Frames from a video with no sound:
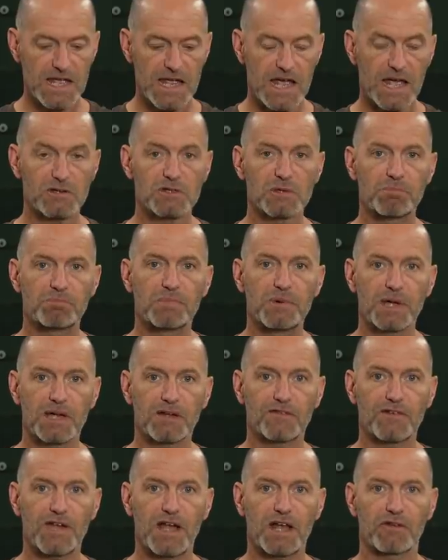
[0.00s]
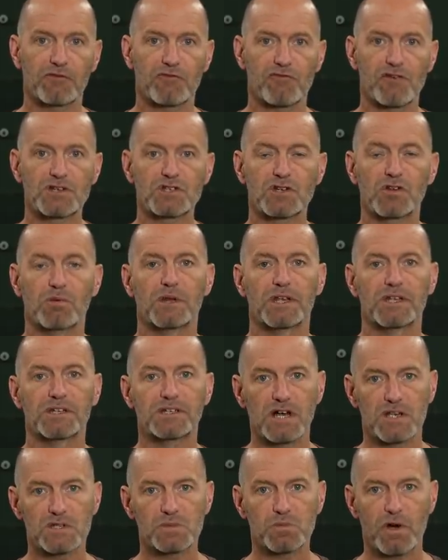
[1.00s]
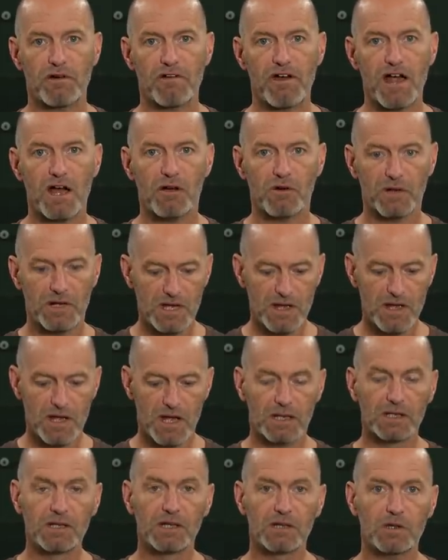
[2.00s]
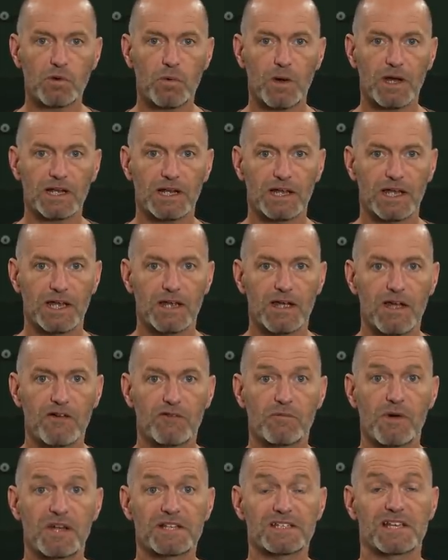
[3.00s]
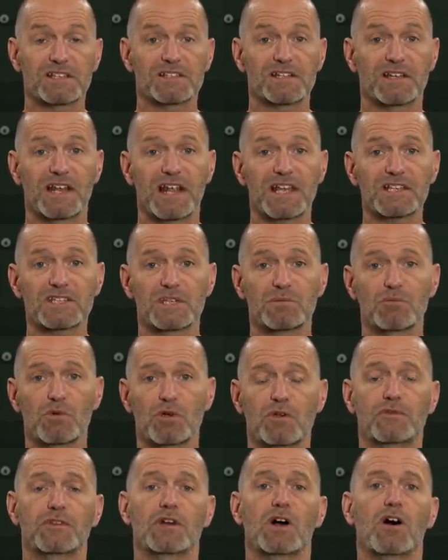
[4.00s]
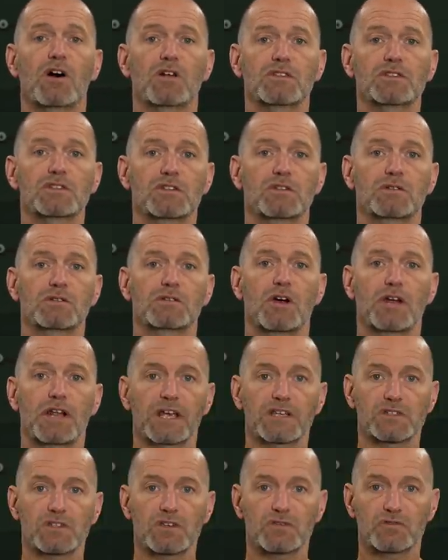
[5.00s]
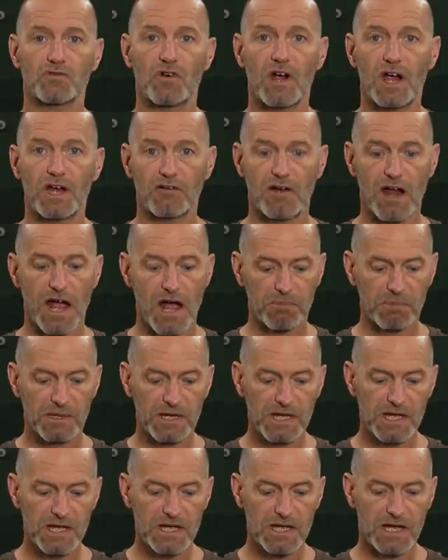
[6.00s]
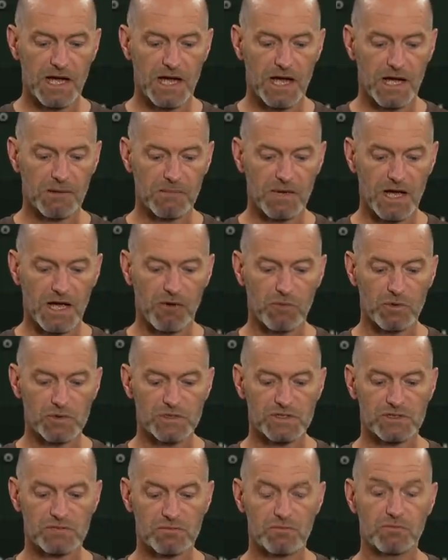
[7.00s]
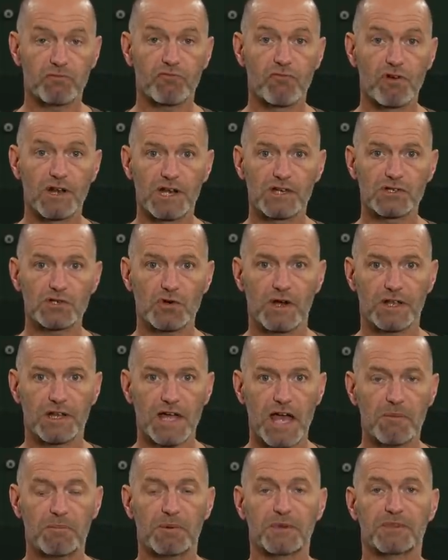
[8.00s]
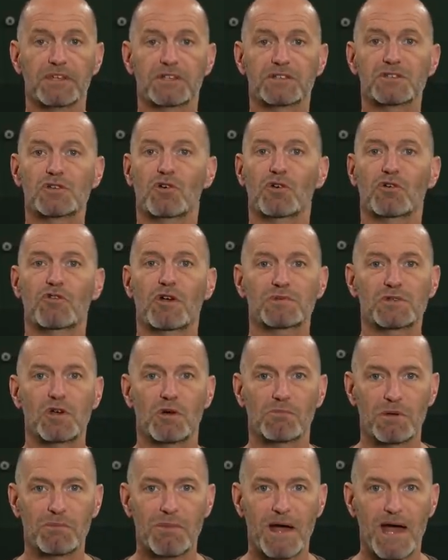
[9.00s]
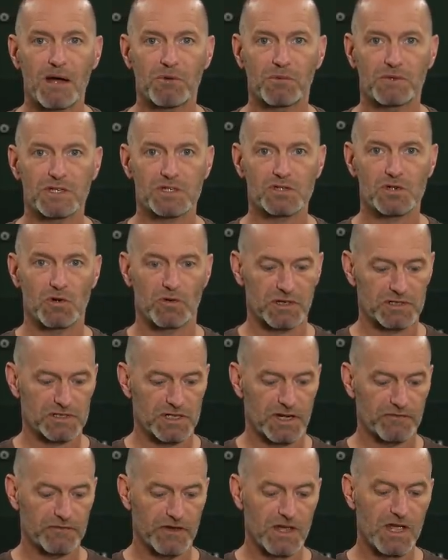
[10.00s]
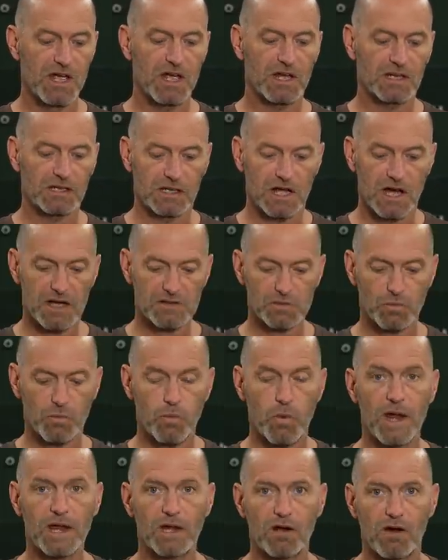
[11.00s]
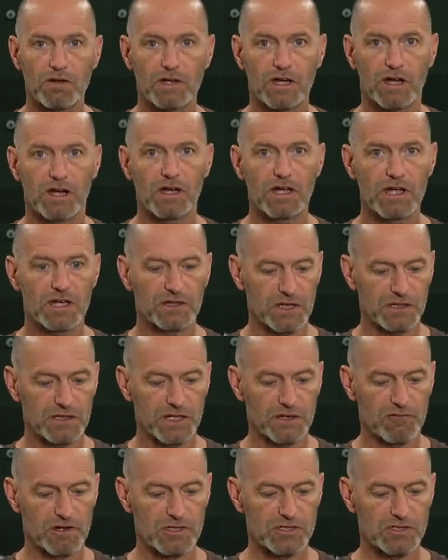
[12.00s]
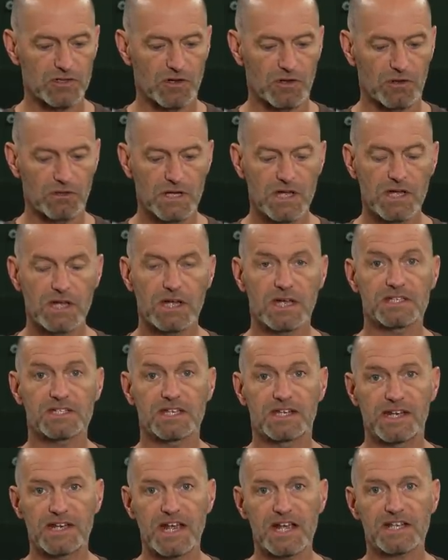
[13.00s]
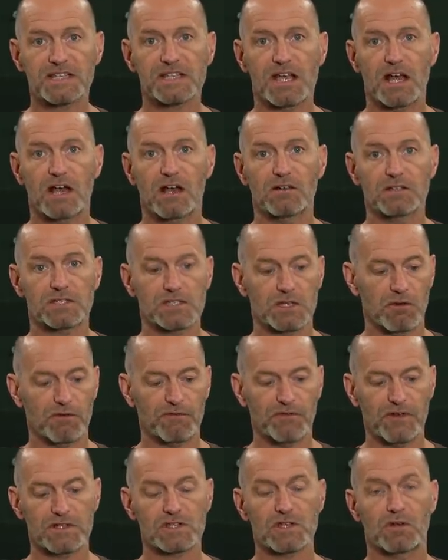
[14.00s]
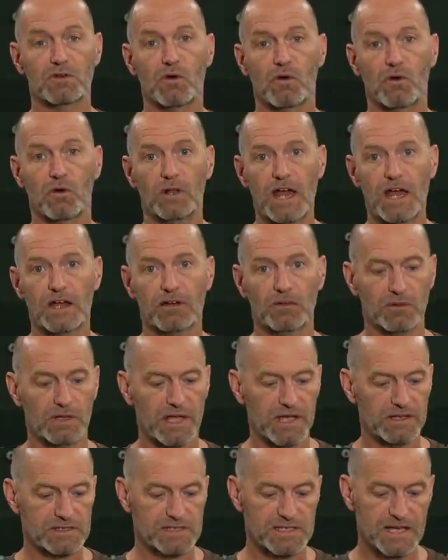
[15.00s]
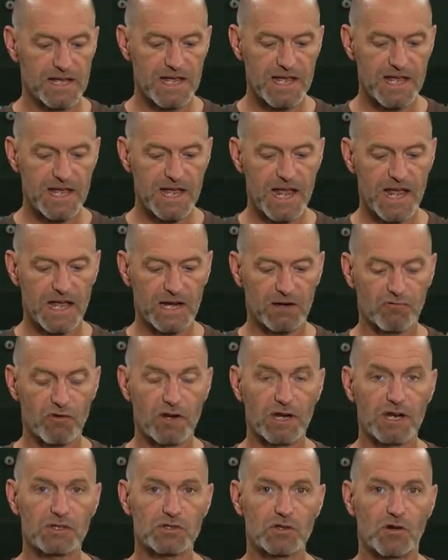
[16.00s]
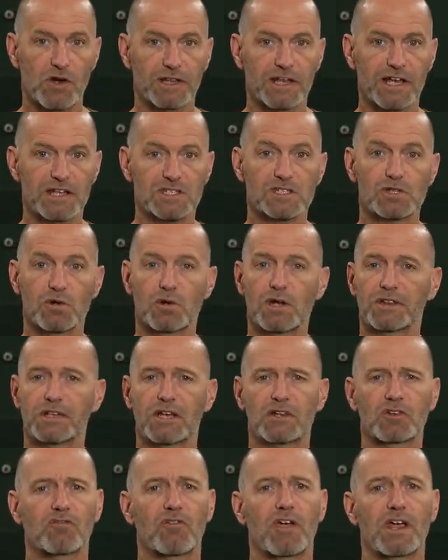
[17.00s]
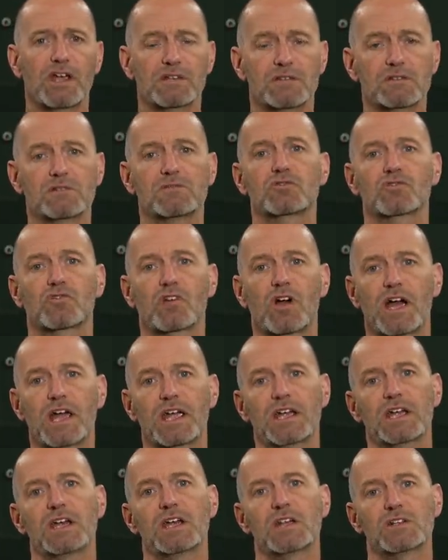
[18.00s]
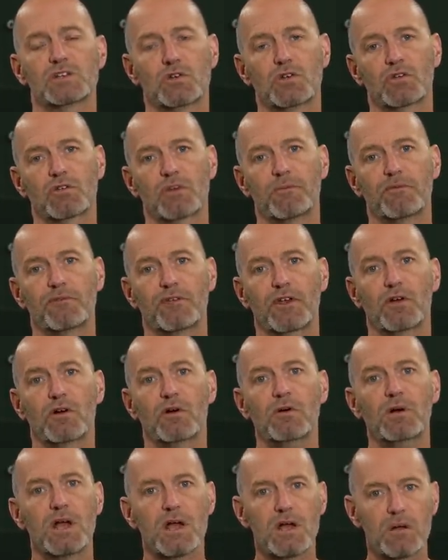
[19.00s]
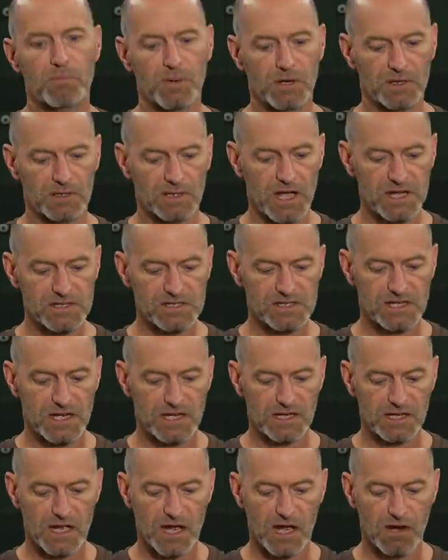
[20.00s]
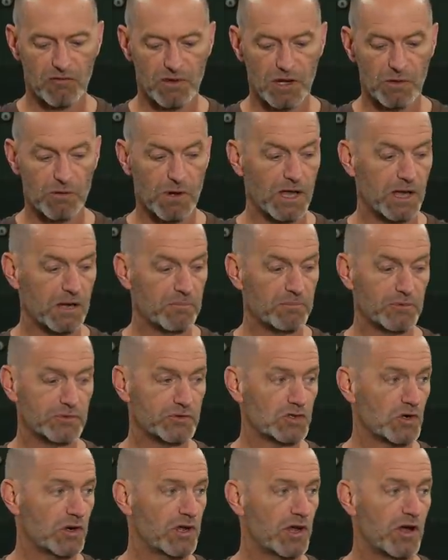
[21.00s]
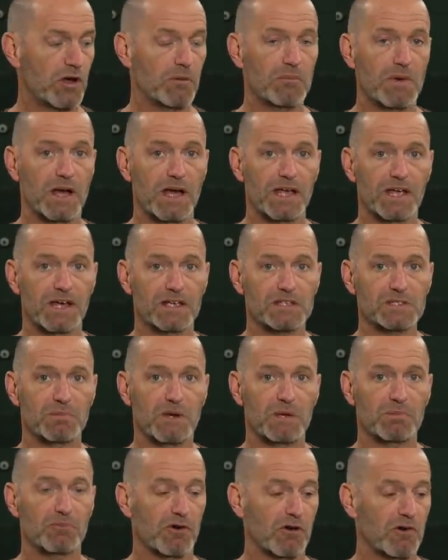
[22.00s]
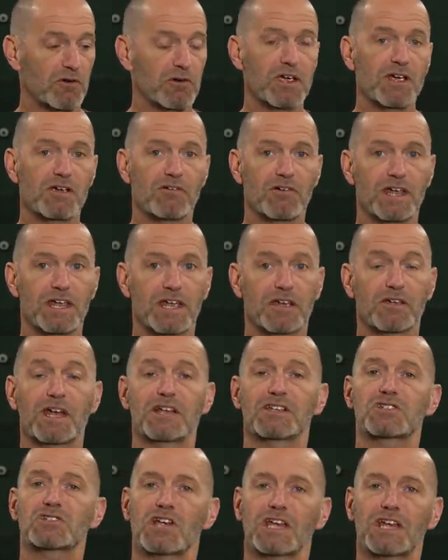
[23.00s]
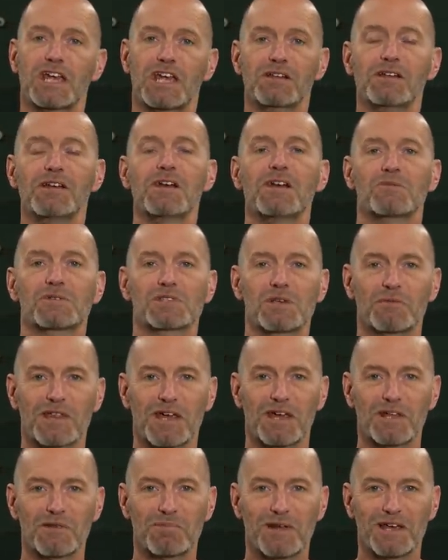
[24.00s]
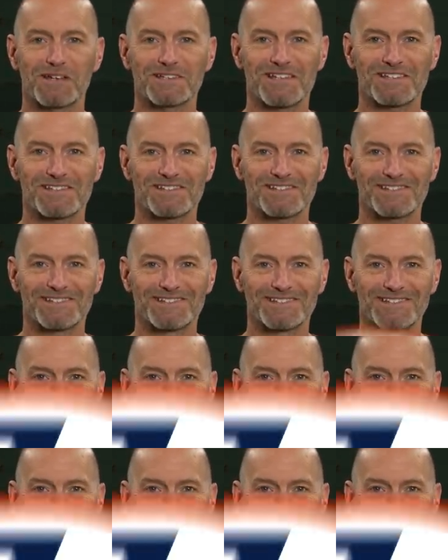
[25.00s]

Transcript: I was a big fan of original, but it does wear out a little quickly for my taste. And I'd actually moved on to Yonex Dry Grap and was really enjoying that. But the Tourna Grip's got me back with this Tourna Tough. Lasts way longer than the original. It's in an XL, so it fits on all handle lengths. And I'm really enjoying that. Still got that great dry Tourna Grip feel, but lasting really well. I'm joining it on my Speed Pro right here. Okay, let's check in with some of the other playtesters.